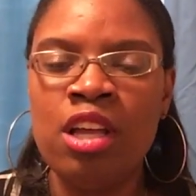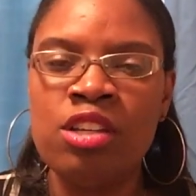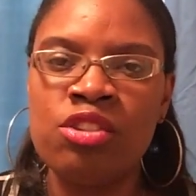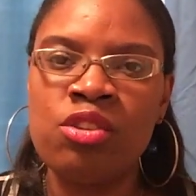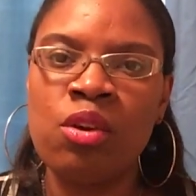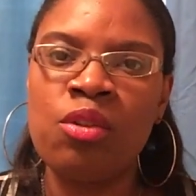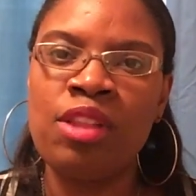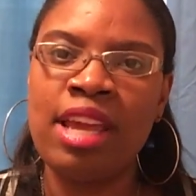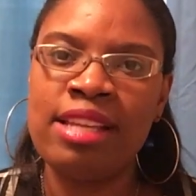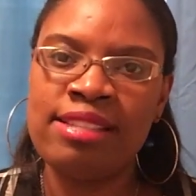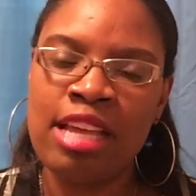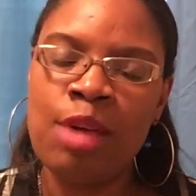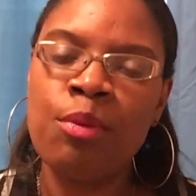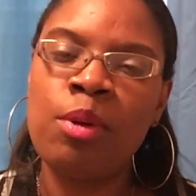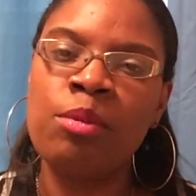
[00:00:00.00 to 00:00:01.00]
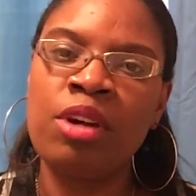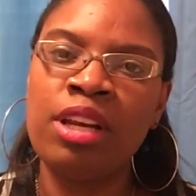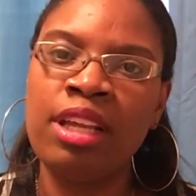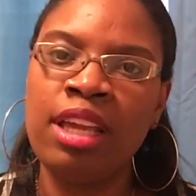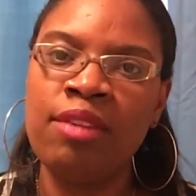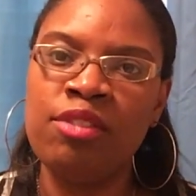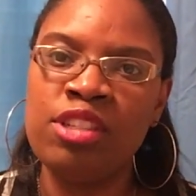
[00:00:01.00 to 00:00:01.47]
So the example I'm going
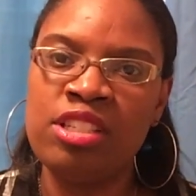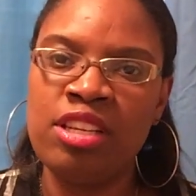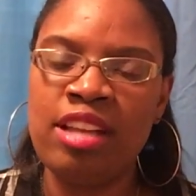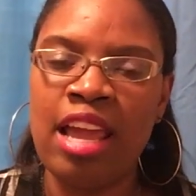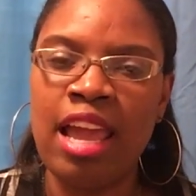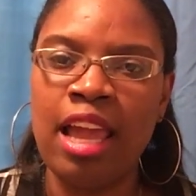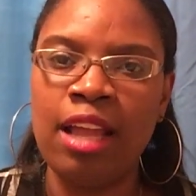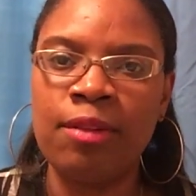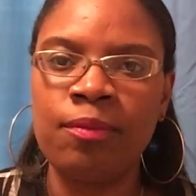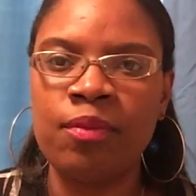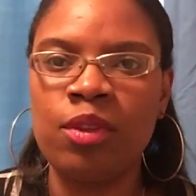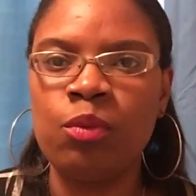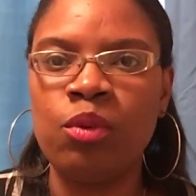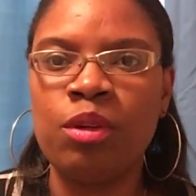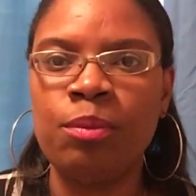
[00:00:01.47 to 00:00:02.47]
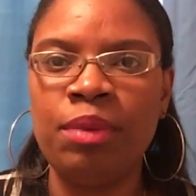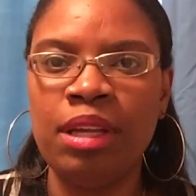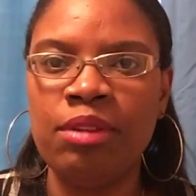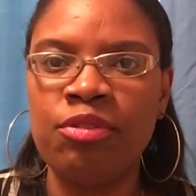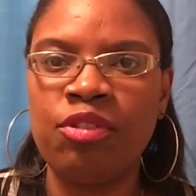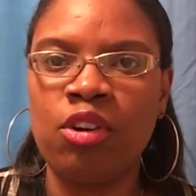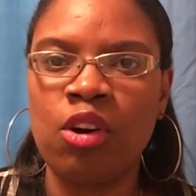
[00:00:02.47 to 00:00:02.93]
to give you today will
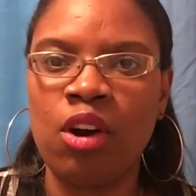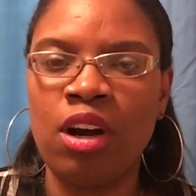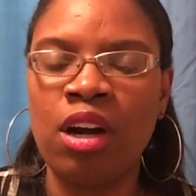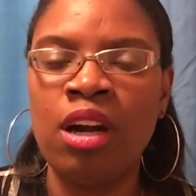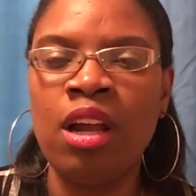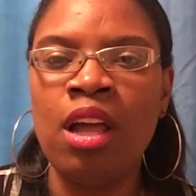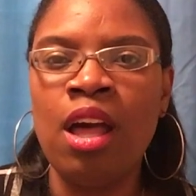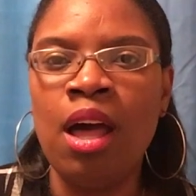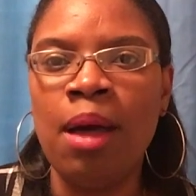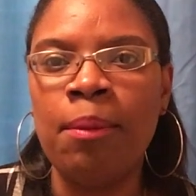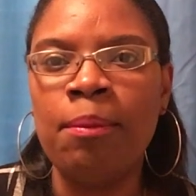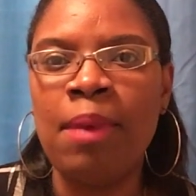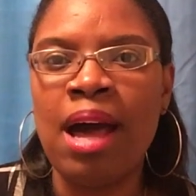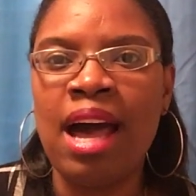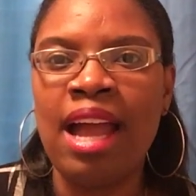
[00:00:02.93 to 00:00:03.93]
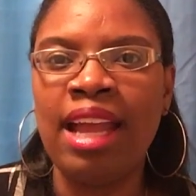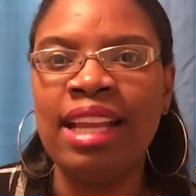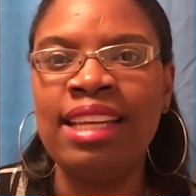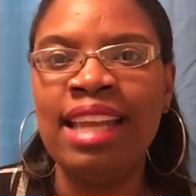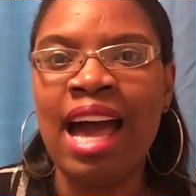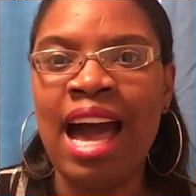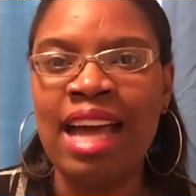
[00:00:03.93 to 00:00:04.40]
be for my
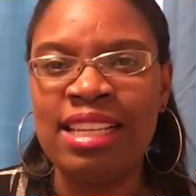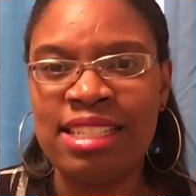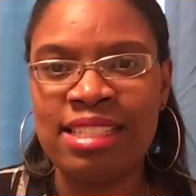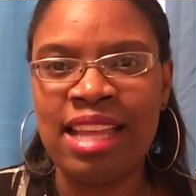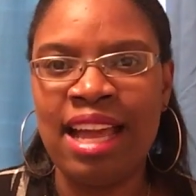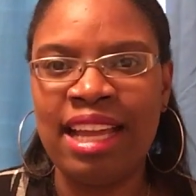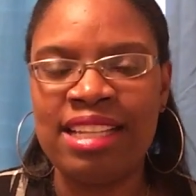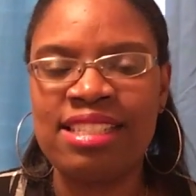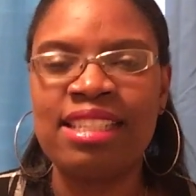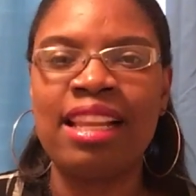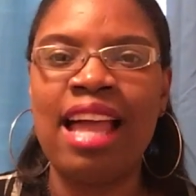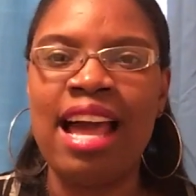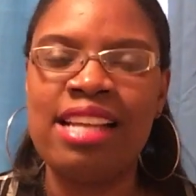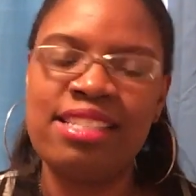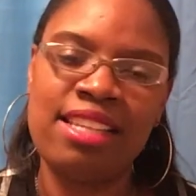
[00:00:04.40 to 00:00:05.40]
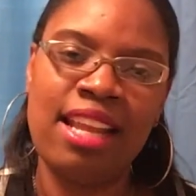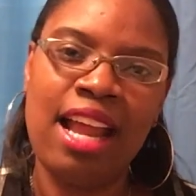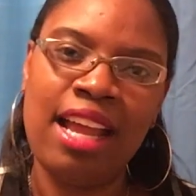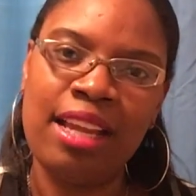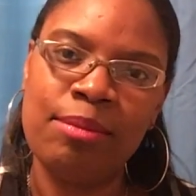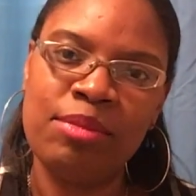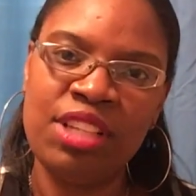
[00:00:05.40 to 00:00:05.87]
non-science class that
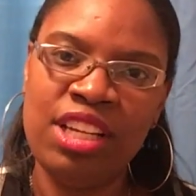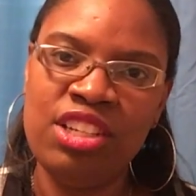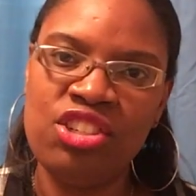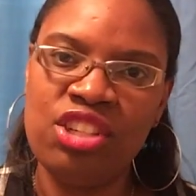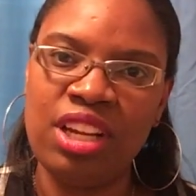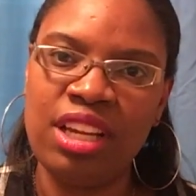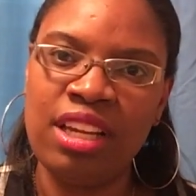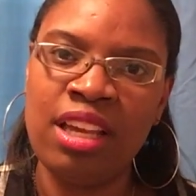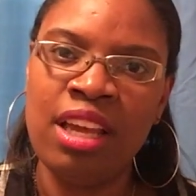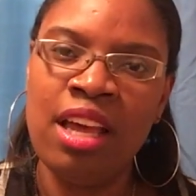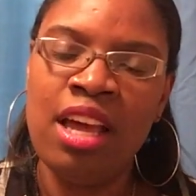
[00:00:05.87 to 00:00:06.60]
I am teaching.